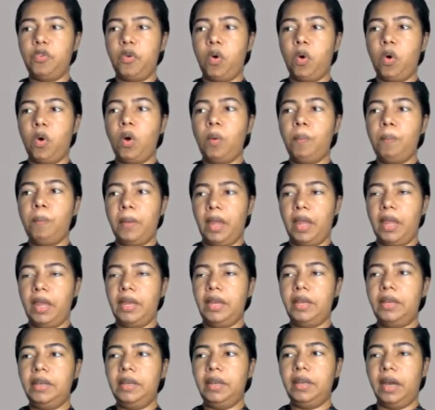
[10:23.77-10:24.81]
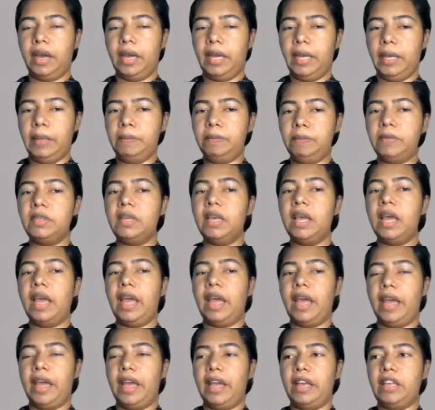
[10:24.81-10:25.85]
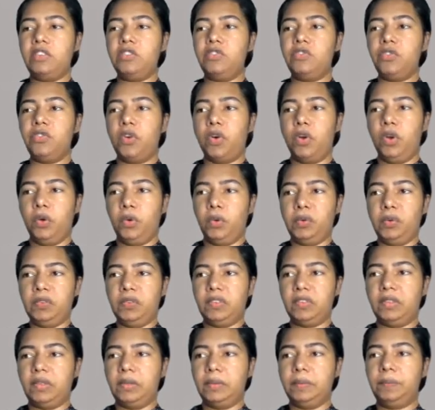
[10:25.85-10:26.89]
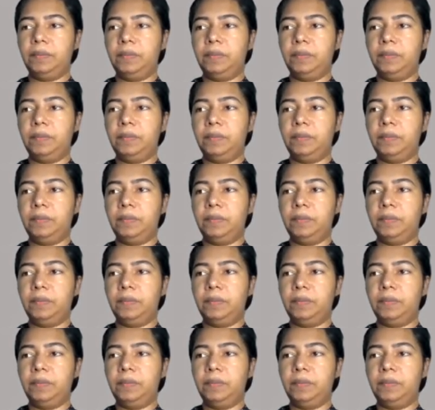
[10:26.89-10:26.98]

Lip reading: four main types as follows.